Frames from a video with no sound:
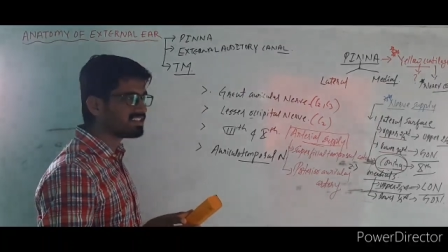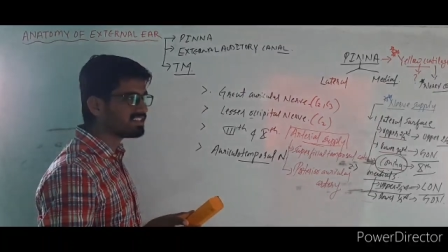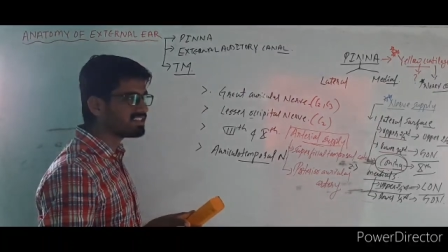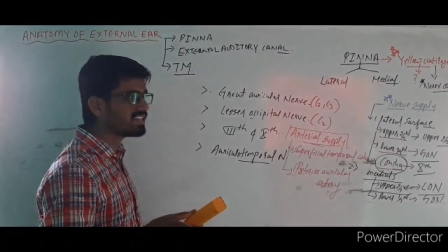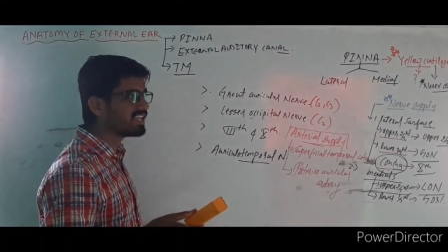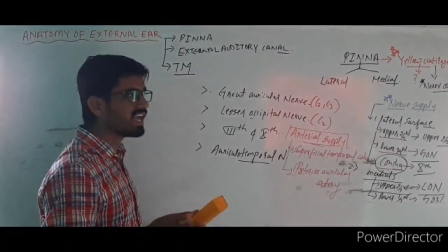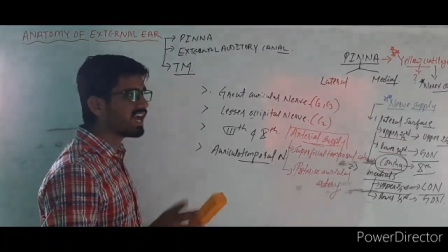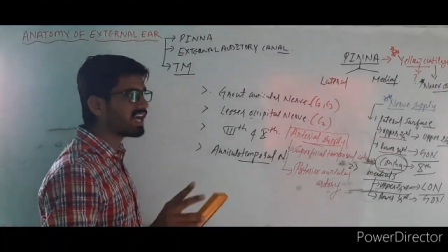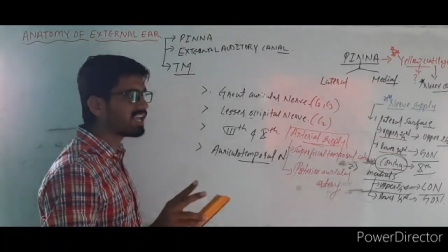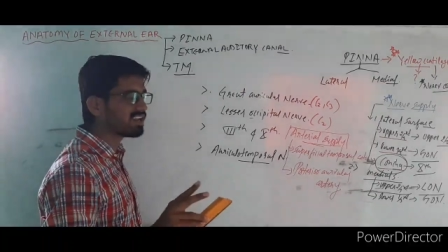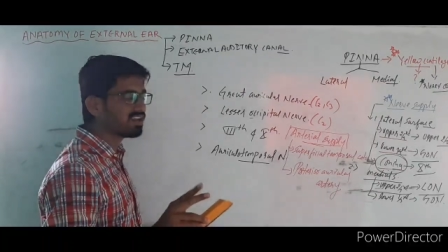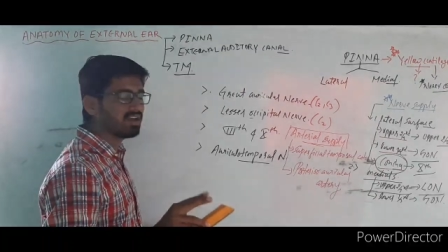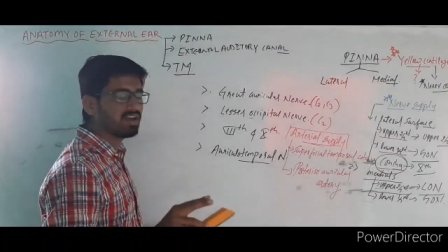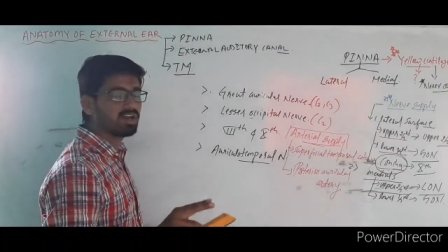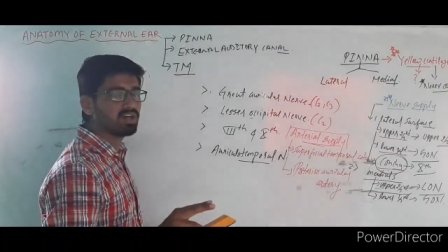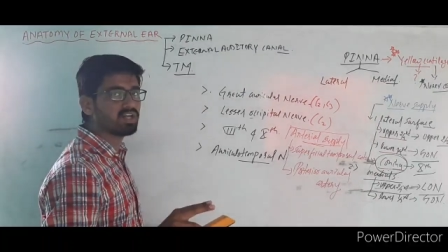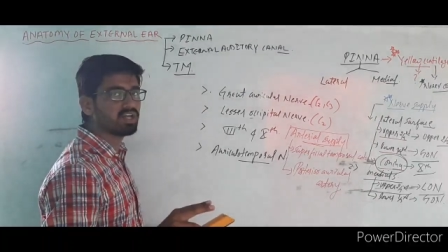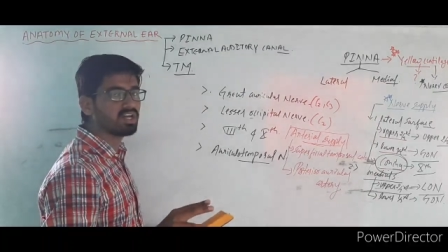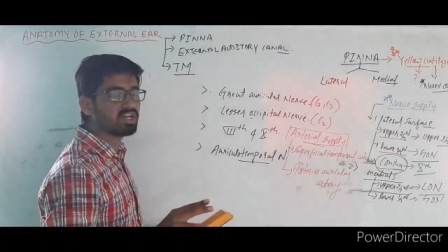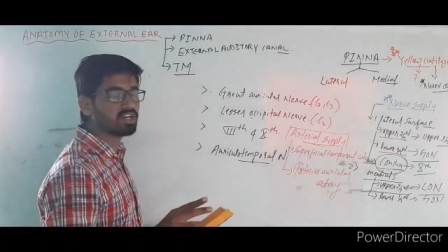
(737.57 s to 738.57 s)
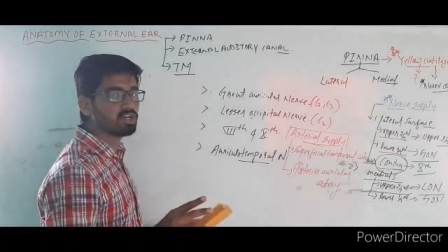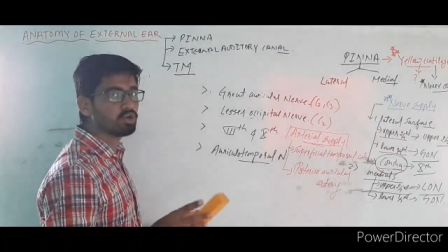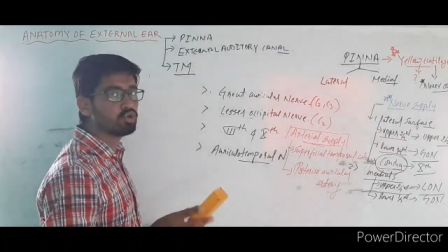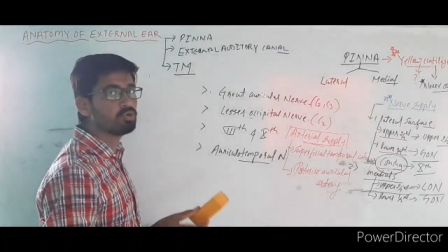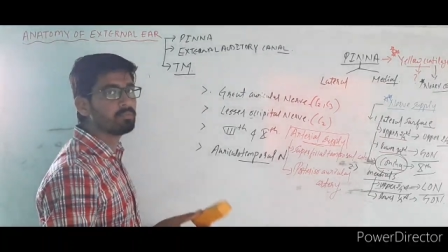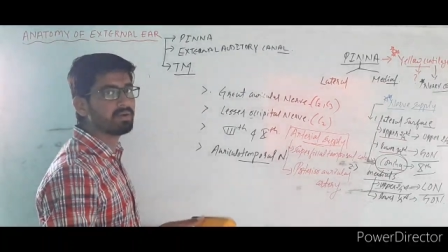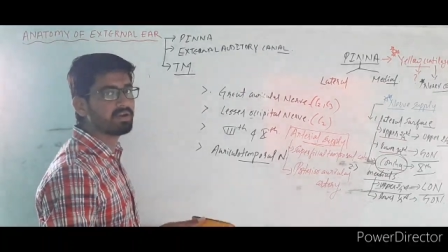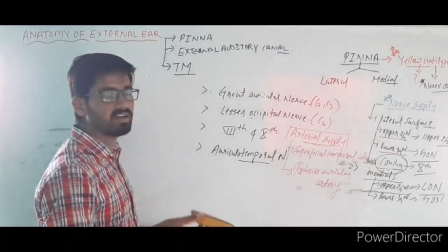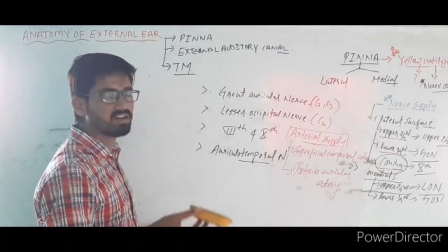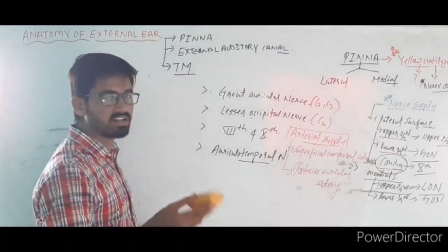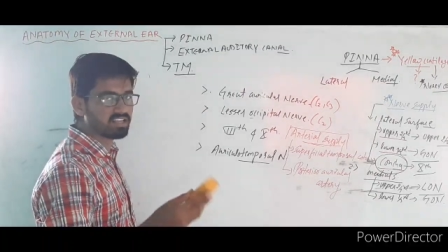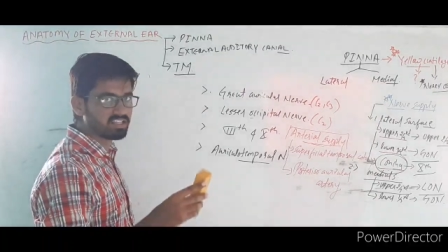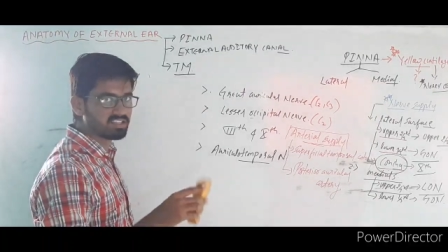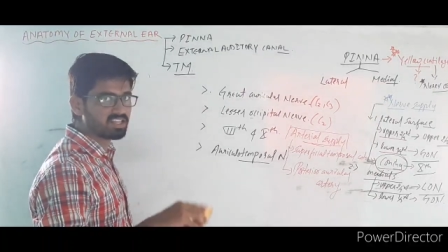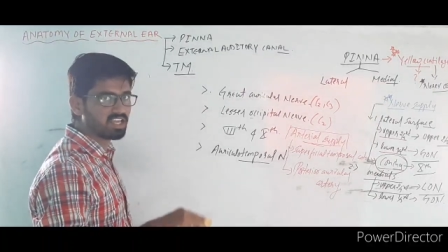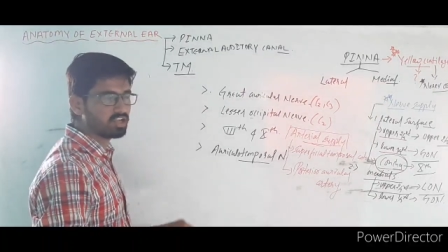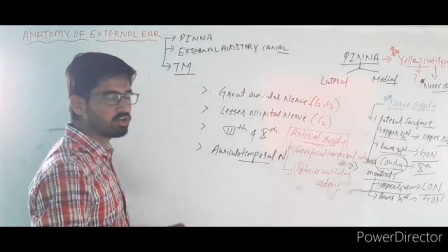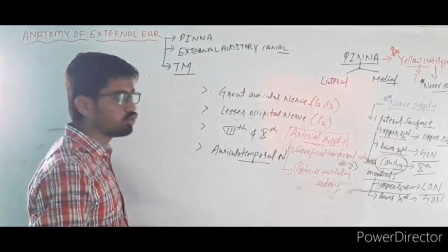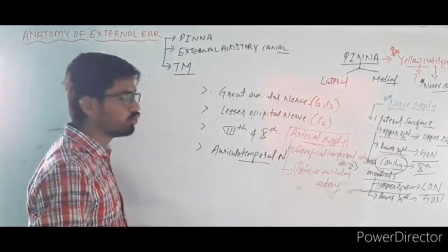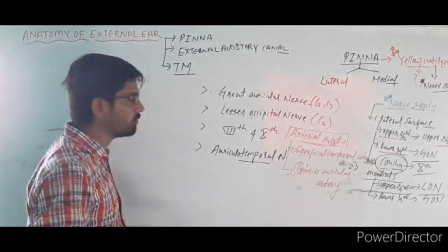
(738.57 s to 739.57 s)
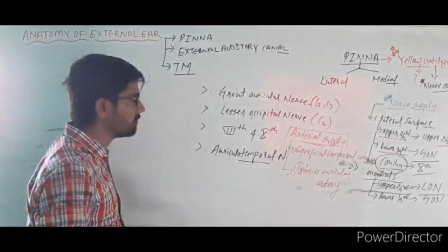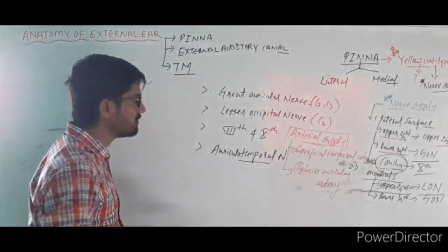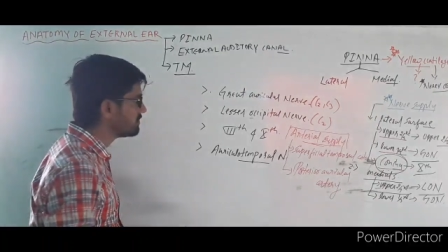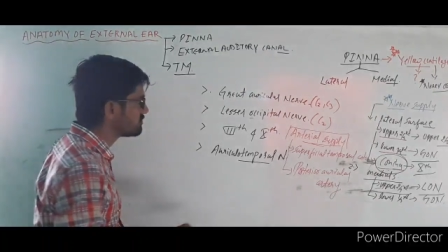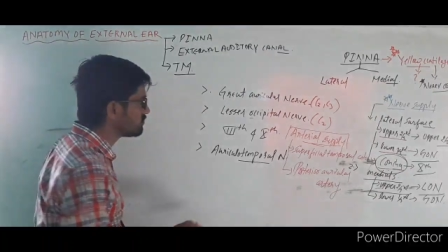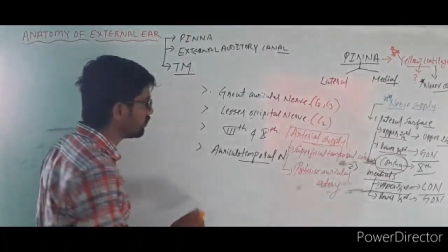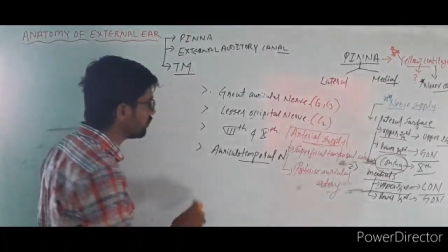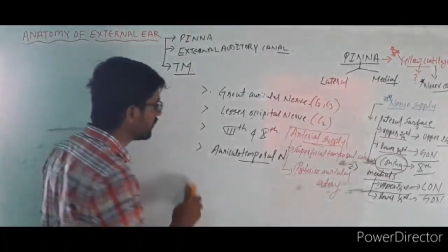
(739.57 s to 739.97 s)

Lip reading: They are rudimentary in the humans.